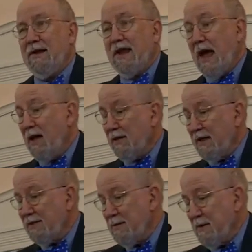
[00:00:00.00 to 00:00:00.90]
Now
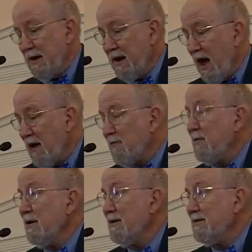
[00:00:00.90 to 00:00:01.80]
let there be an
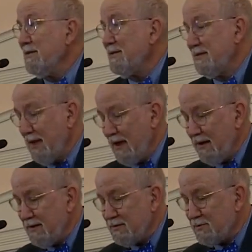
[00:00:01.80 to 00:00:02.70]
offering to
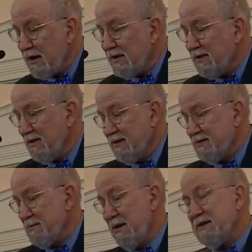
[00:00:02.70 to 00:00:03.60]
sustain and strengthen
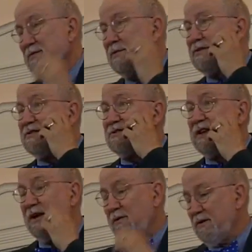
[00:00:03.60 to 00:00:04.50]
this place, which is
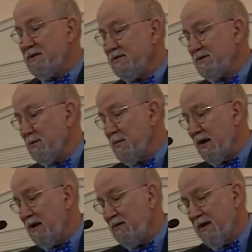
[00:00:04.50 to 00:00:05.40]
sacred to so
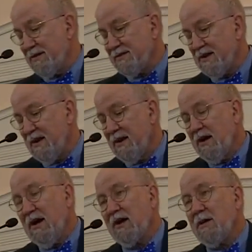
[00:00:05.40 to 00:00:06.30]
many of us,
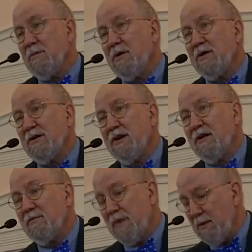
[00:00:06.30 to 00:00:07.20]
a community
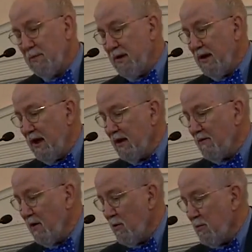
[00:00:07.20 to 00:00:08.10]
of memory and
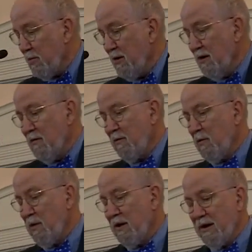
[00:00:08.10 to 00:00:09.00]
of hope, for
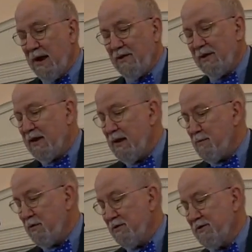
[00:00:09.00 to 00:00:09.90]
we are now the
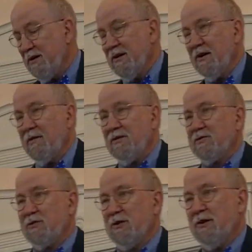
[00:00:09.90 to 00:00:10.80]
keepers of the
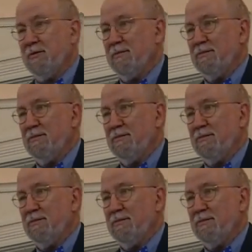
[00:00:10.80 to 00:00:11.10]
dream.